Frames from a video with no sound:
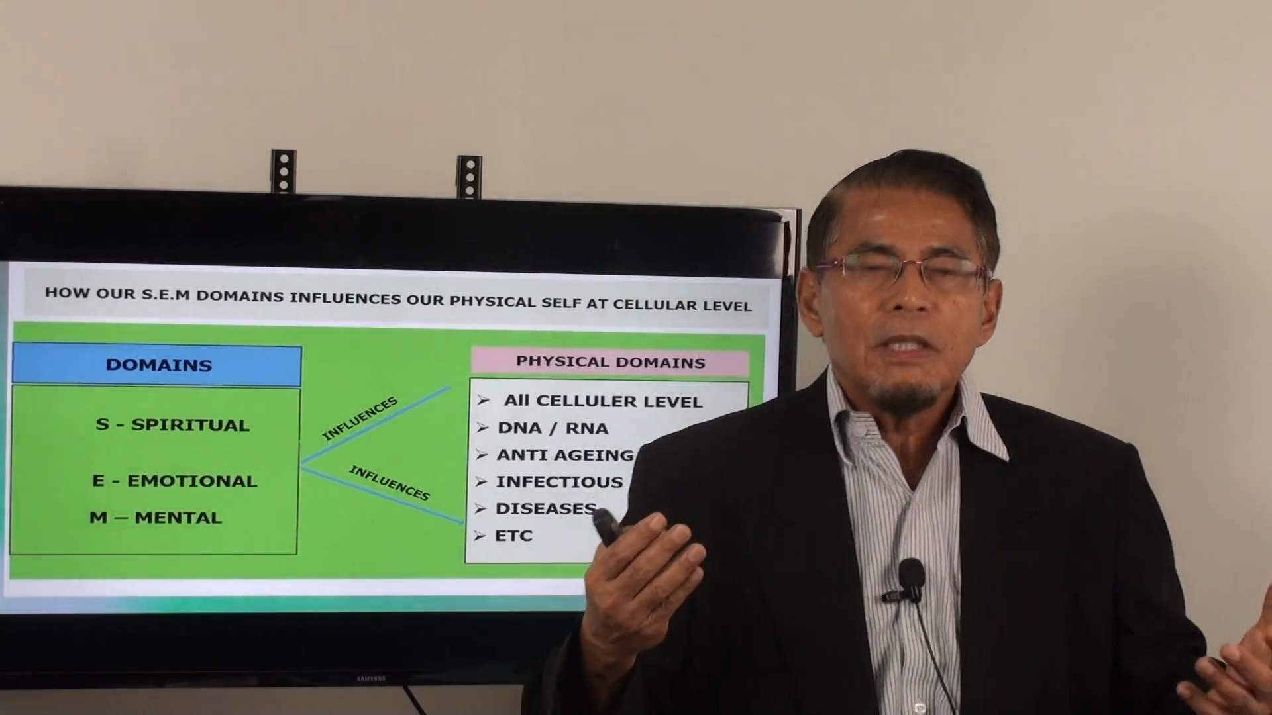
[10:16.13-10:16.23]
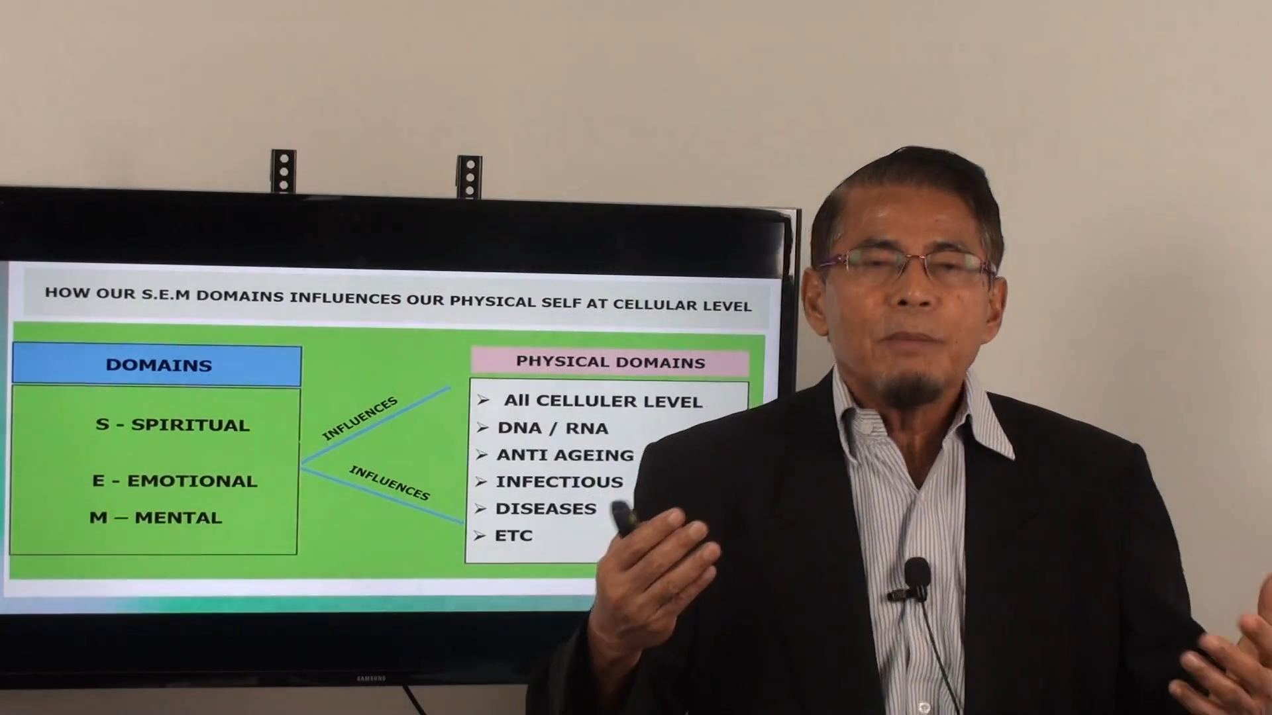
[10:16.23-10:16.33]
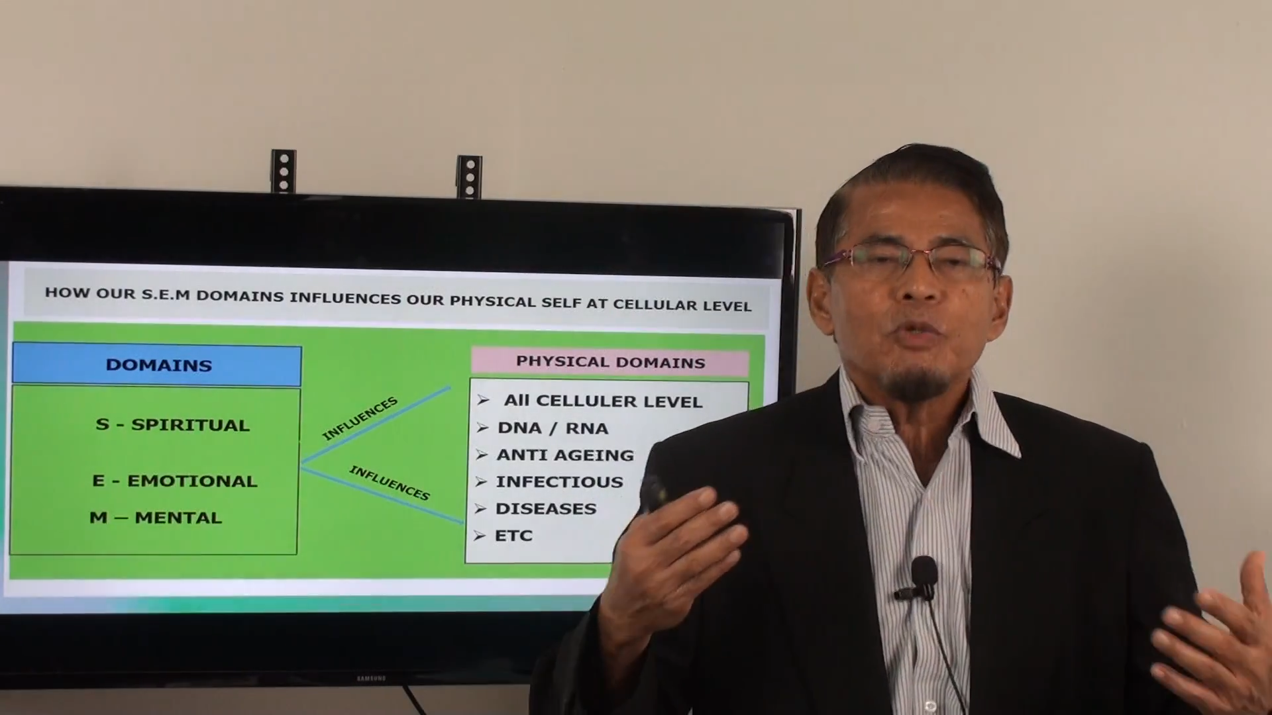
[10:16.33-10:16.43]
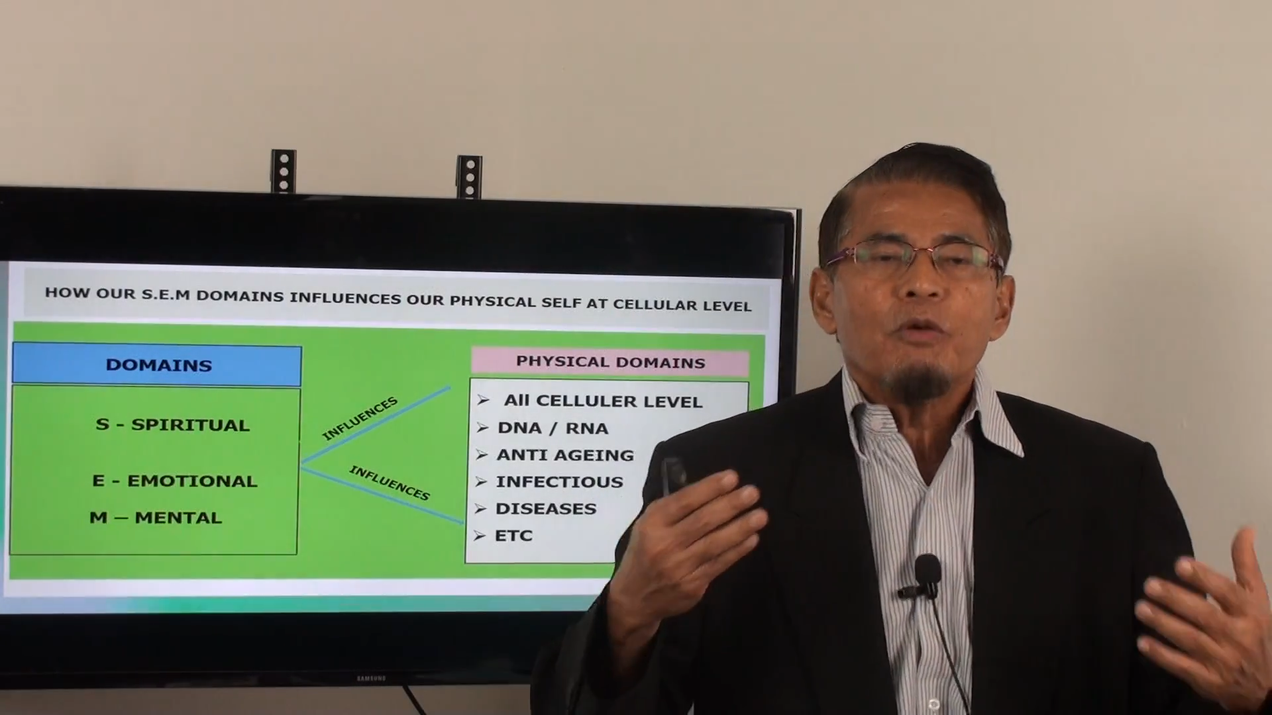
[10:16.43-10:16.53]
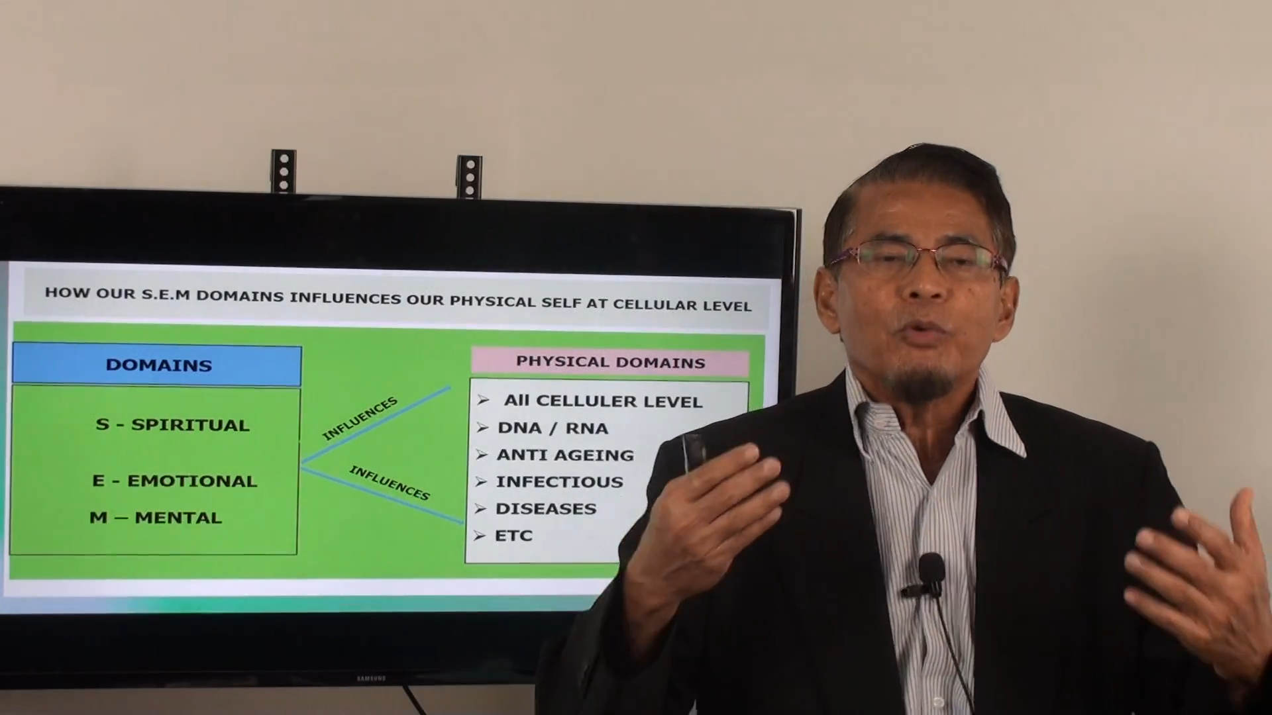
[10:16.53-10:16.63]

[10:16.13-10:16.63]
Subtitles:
terms of